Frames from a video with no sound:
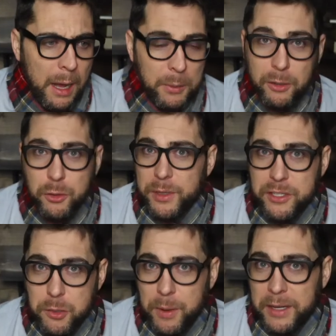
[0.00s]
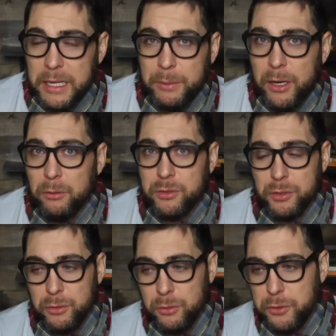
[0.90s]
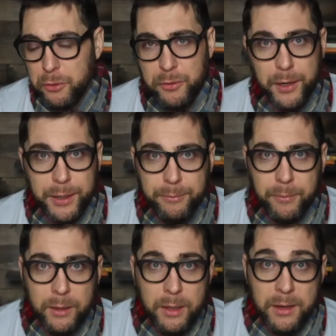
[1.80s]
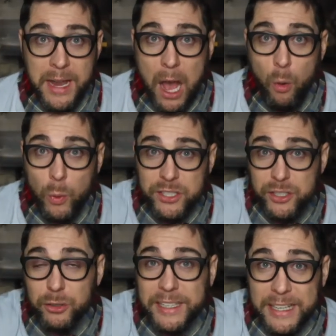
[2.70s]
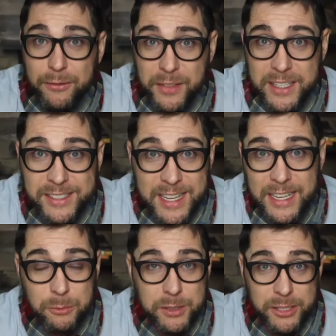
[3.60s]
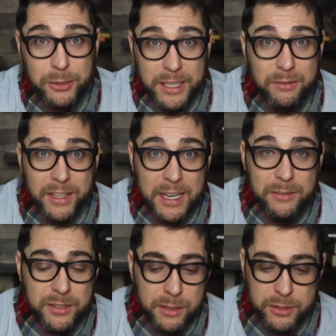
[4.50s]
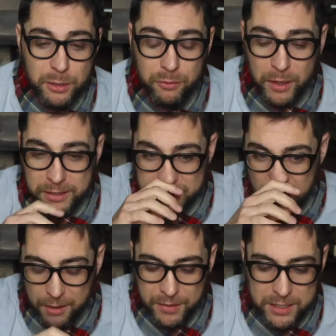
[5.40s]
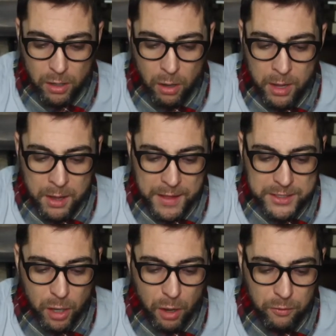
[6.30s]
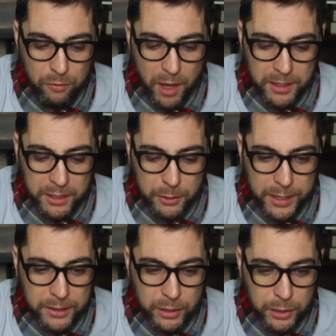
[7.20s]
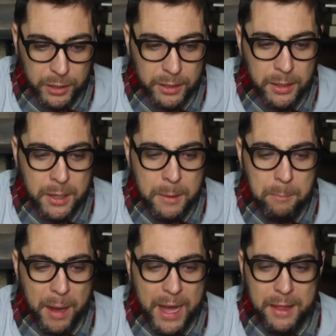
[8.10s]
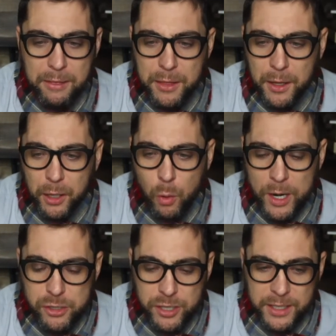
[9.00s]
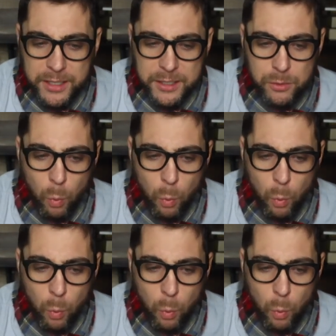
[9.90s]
We don't do Easter Bunny. We don't do Tooth Fairy. Now, we still give these things. We still give gifts, and they're still fun stuff. That's all fun and great and good. But the question is,